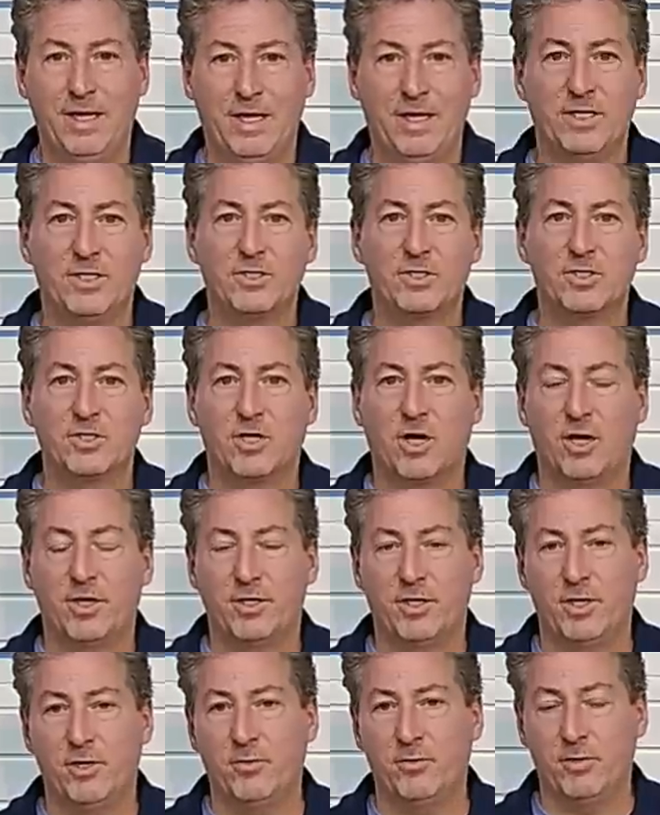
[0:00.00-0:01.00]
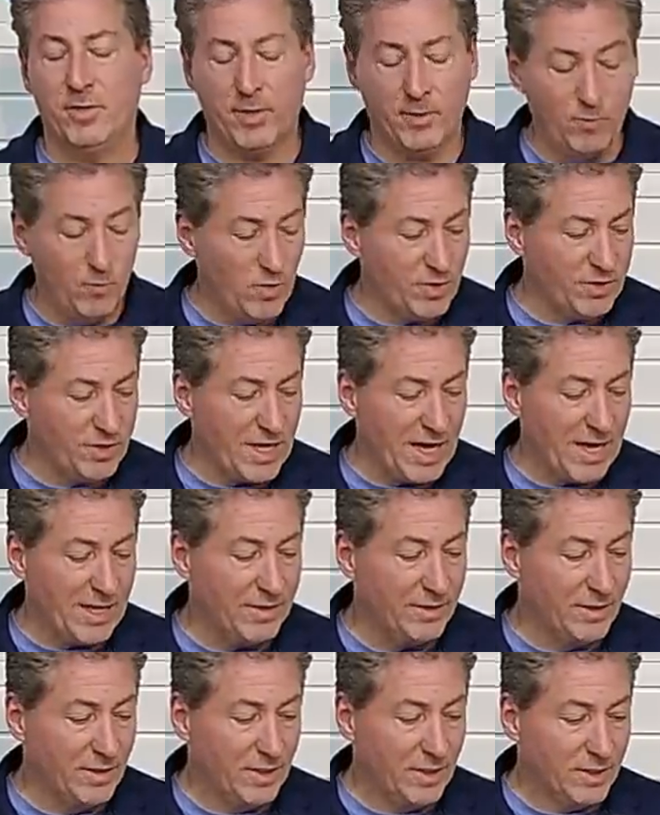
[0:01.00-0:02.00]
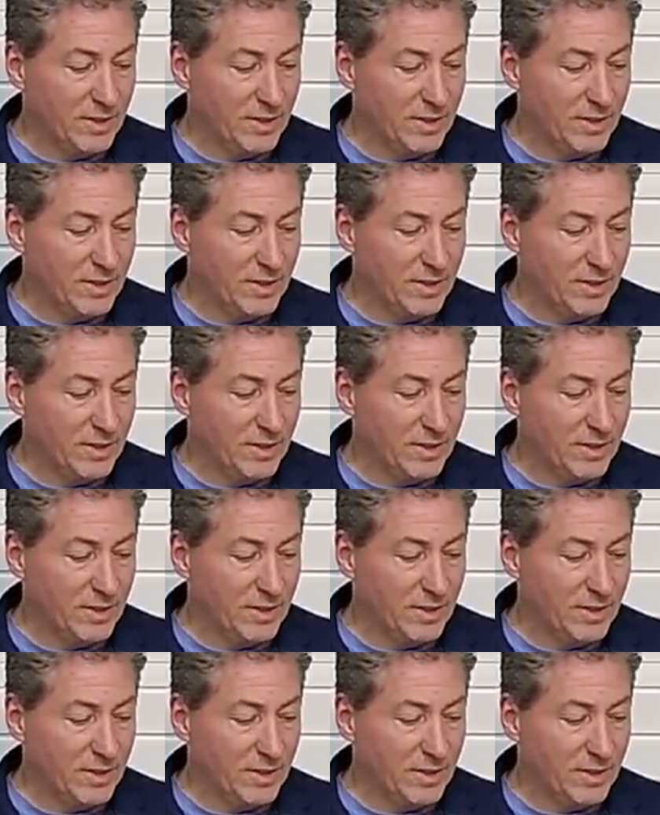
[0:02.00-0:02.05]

inside the unit. And with that,